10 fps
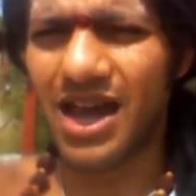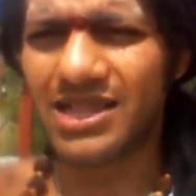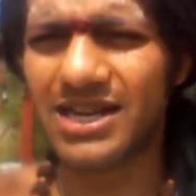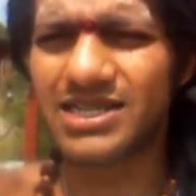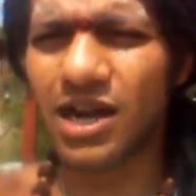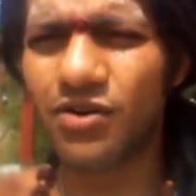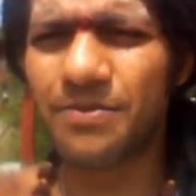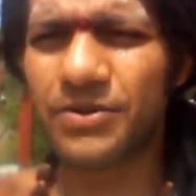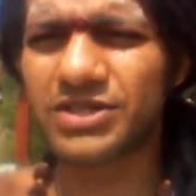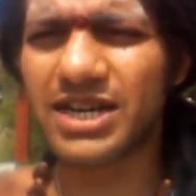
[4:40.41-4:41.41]
And that is how he
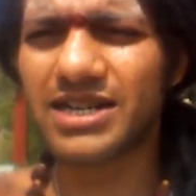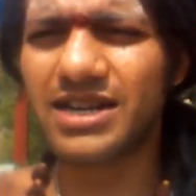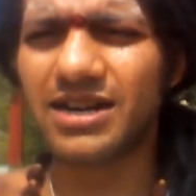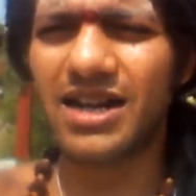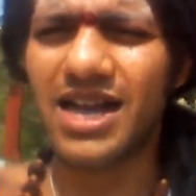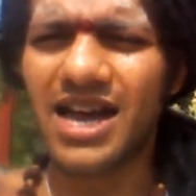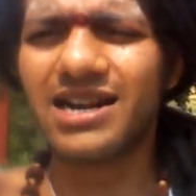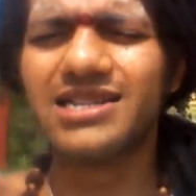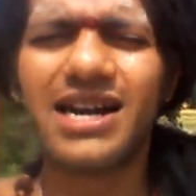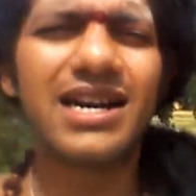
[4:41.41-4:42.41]
projected.
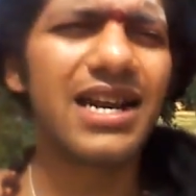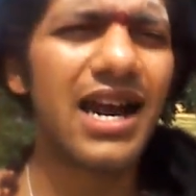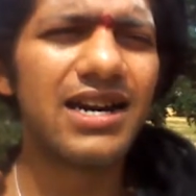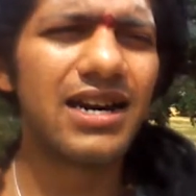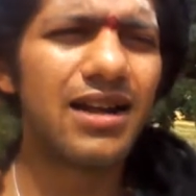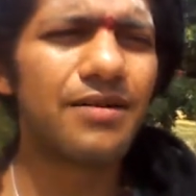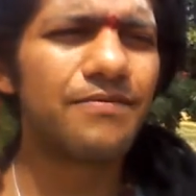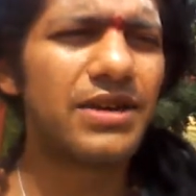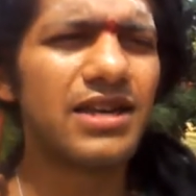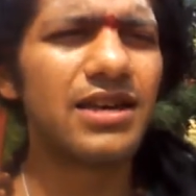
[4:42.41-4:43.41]
And that ended
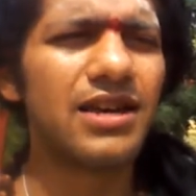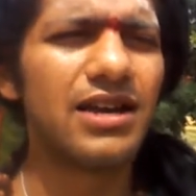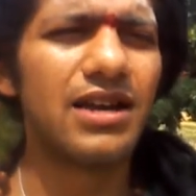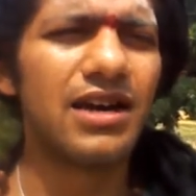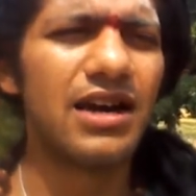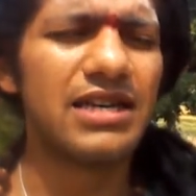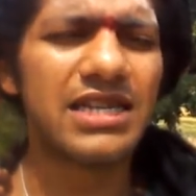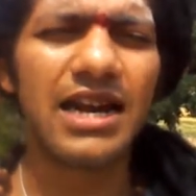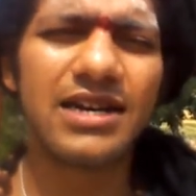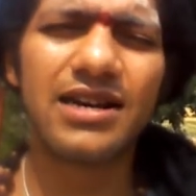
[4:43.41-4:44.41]
up being
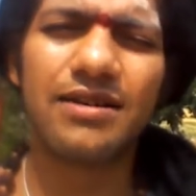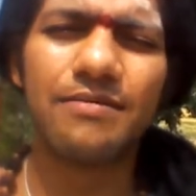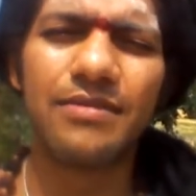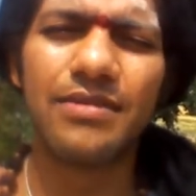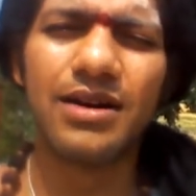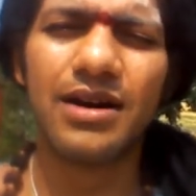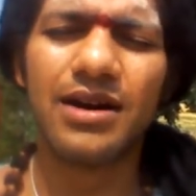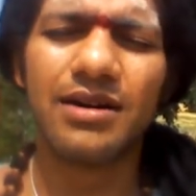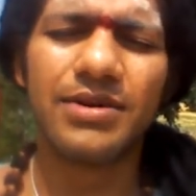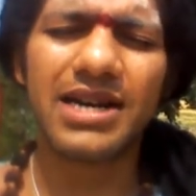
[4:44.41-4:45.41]
cited in
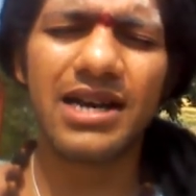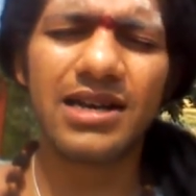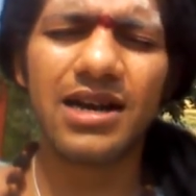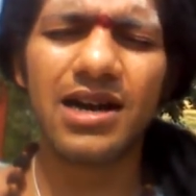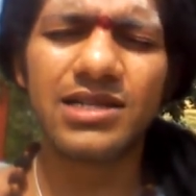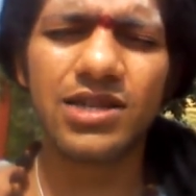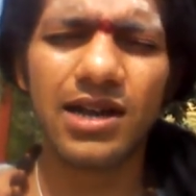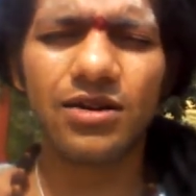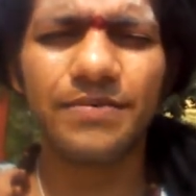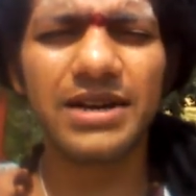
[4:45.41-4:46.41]
Britannica
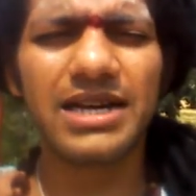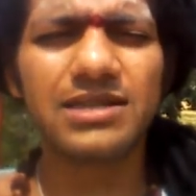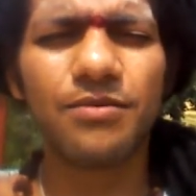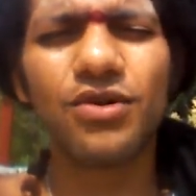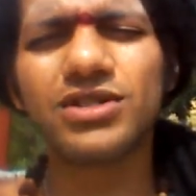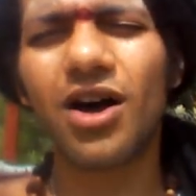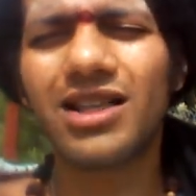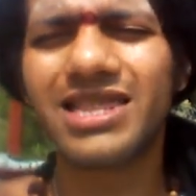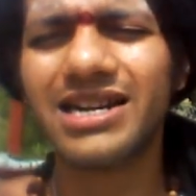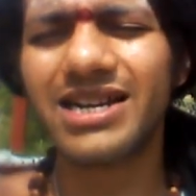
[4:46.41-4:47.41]
Encyclopedia as the most
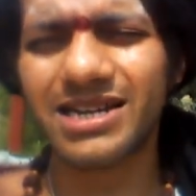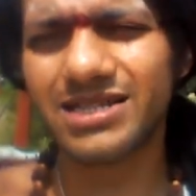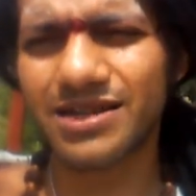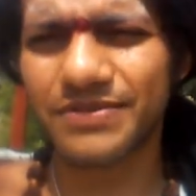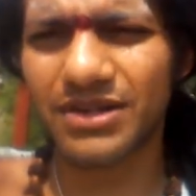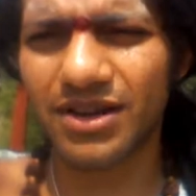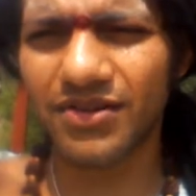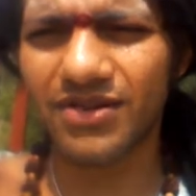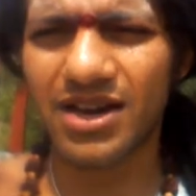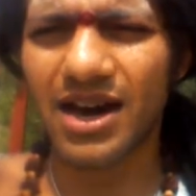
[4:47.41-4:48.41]
authentic description
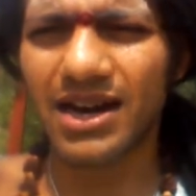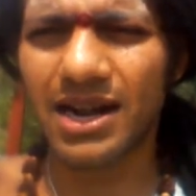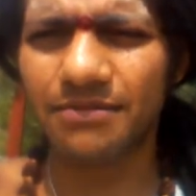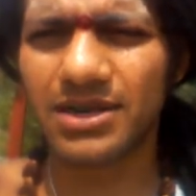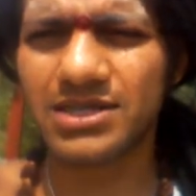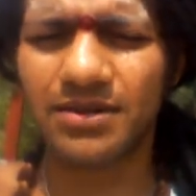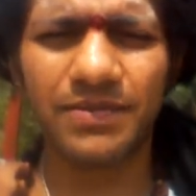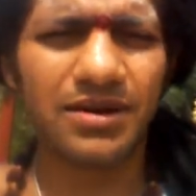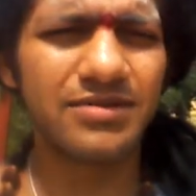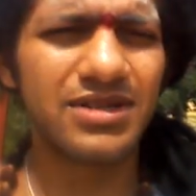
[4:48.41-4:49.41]
of Ramakrishna
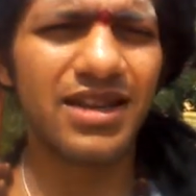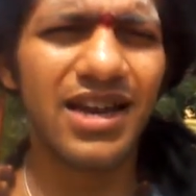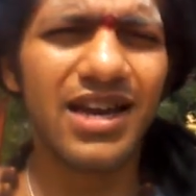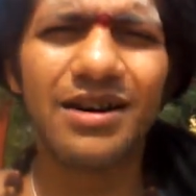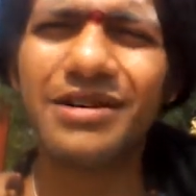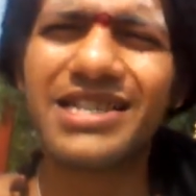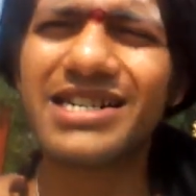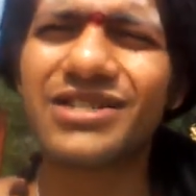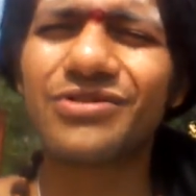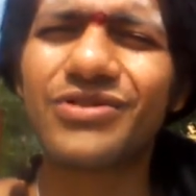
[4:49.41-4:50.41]
Paramahamsa. Come on,
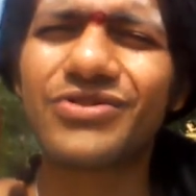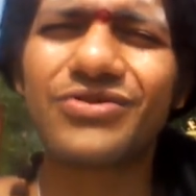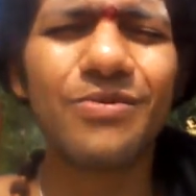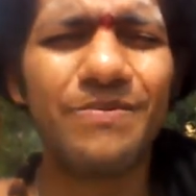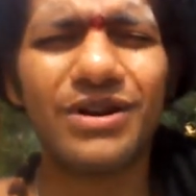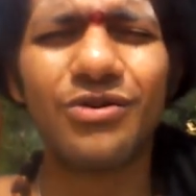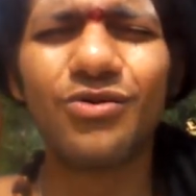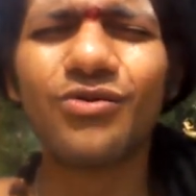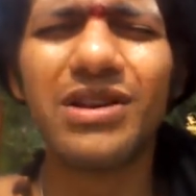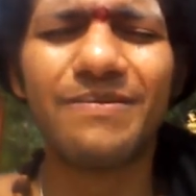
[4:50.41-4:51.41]
that is so stupid.
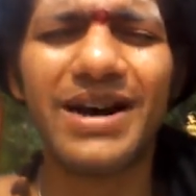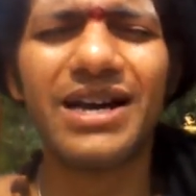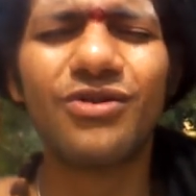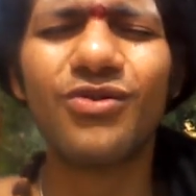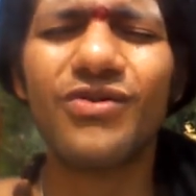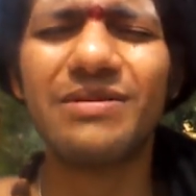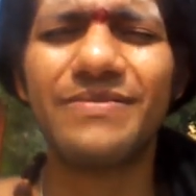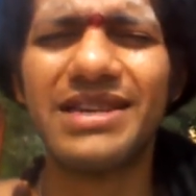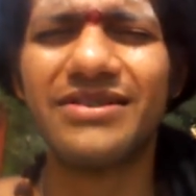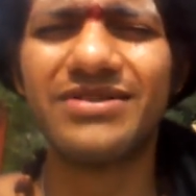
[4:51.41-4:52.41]
Who will buy? Who will
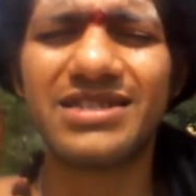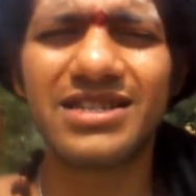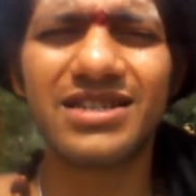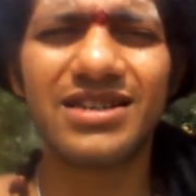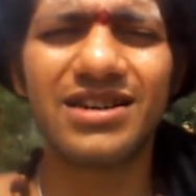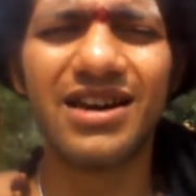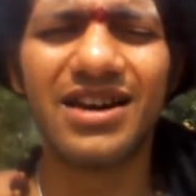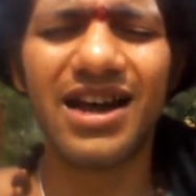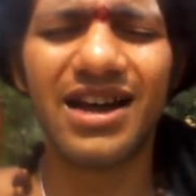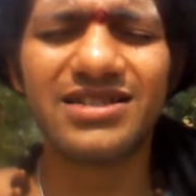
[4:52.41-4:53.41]
believe such
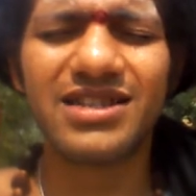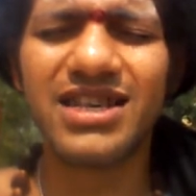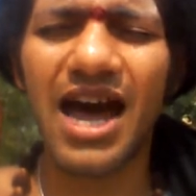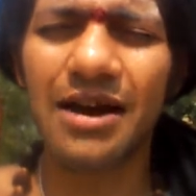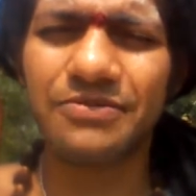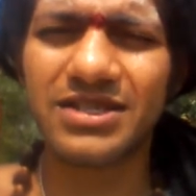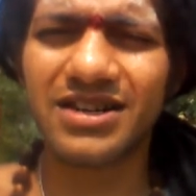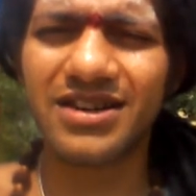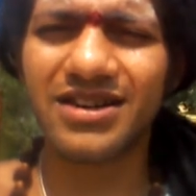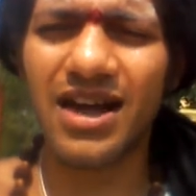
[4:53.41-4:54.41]

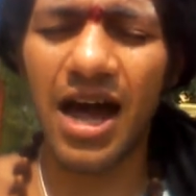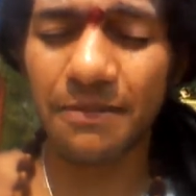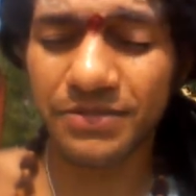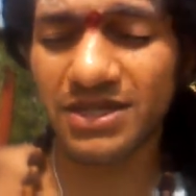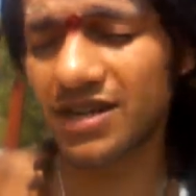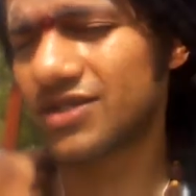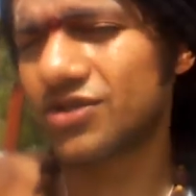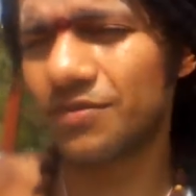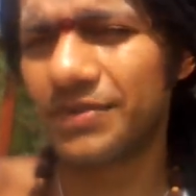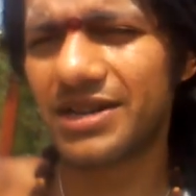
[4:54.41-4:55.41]
absurd
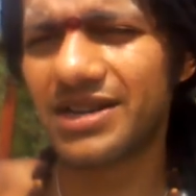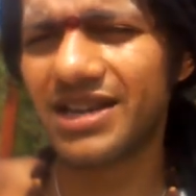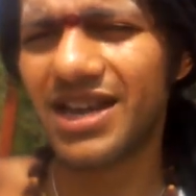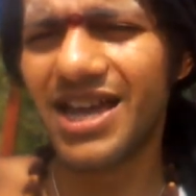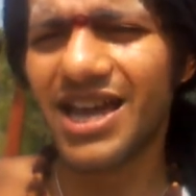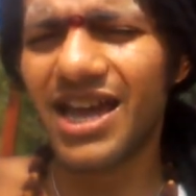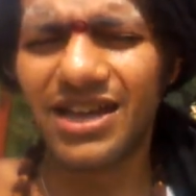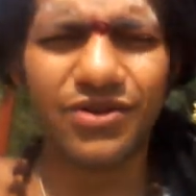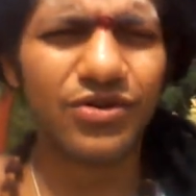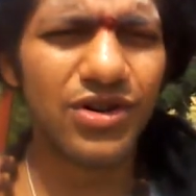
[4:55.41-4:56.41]
stupidity?
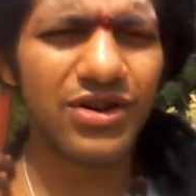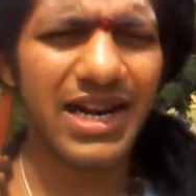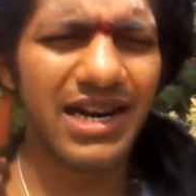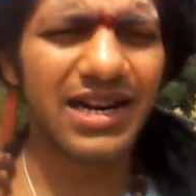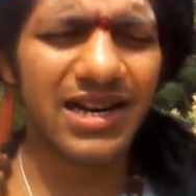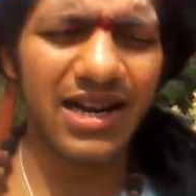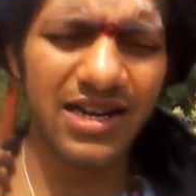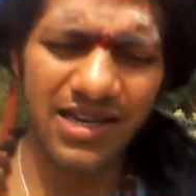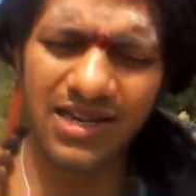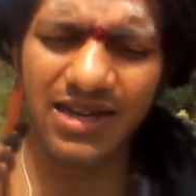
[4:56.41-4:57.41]
You go to Calcutta,
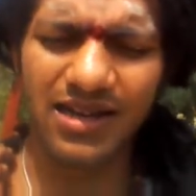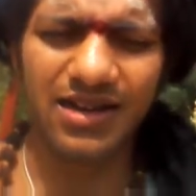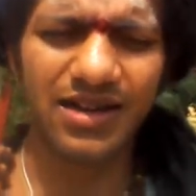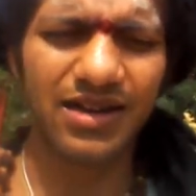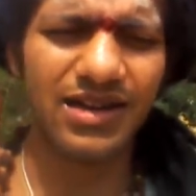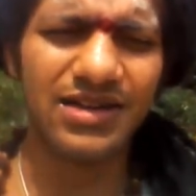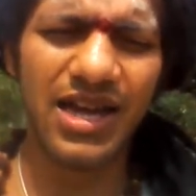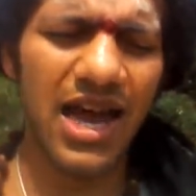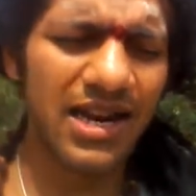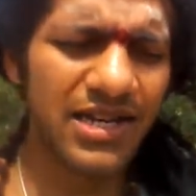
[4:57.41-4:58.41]
any
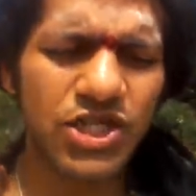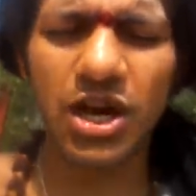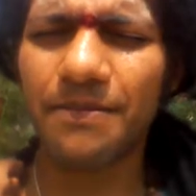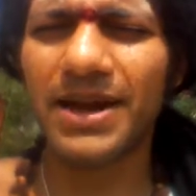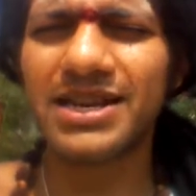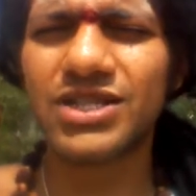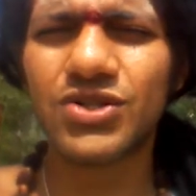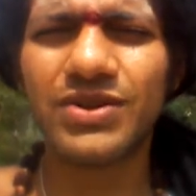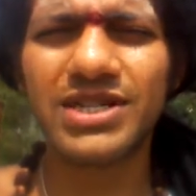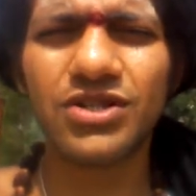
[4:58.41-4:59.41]
any shop, any
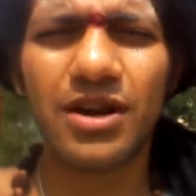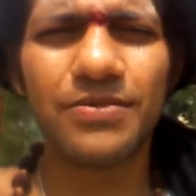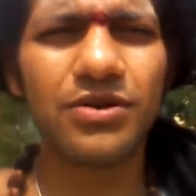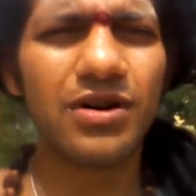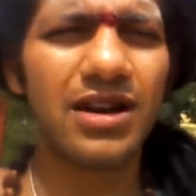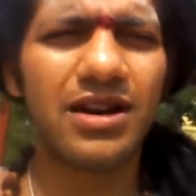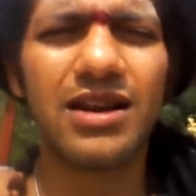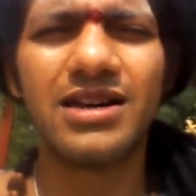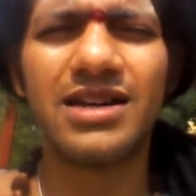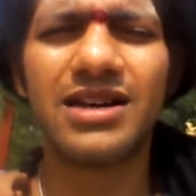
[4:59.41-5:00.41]
sweet shop, you go
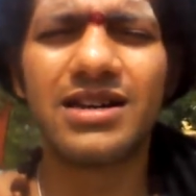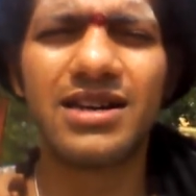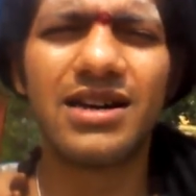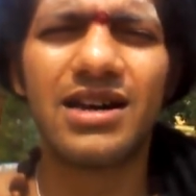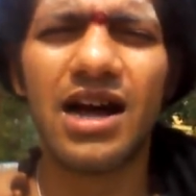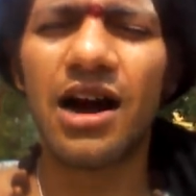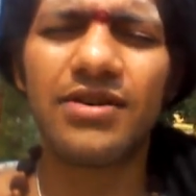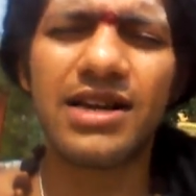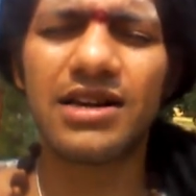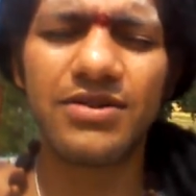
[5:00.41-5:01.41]
near
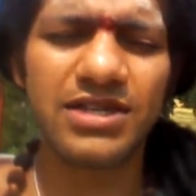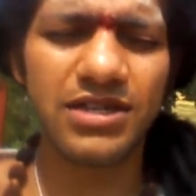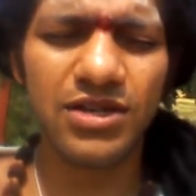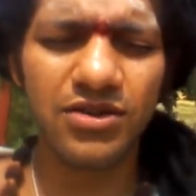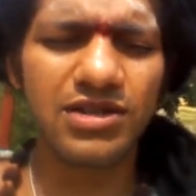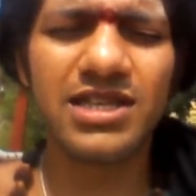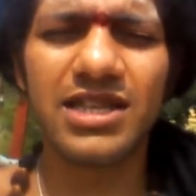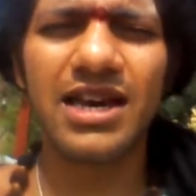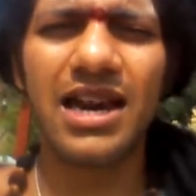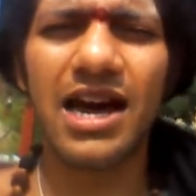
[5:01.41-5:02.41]
Havra railway station, you will
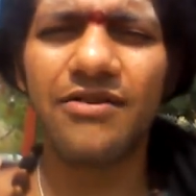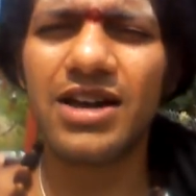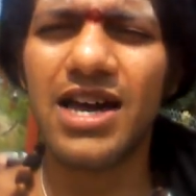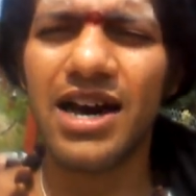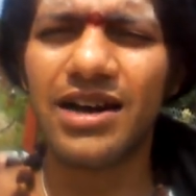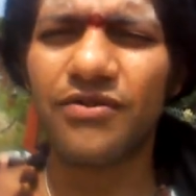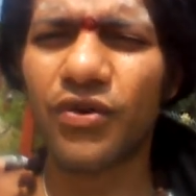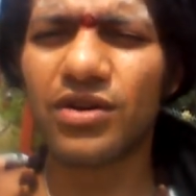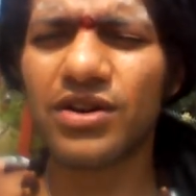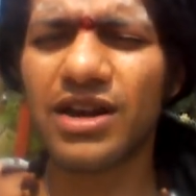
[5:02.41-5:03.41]
see they'll have
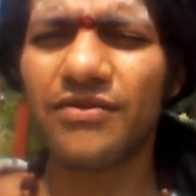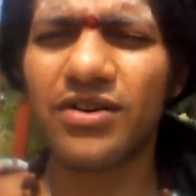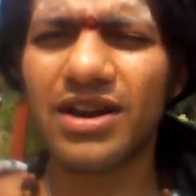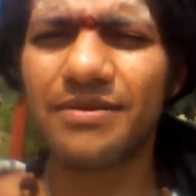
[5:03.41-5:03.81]
photograph of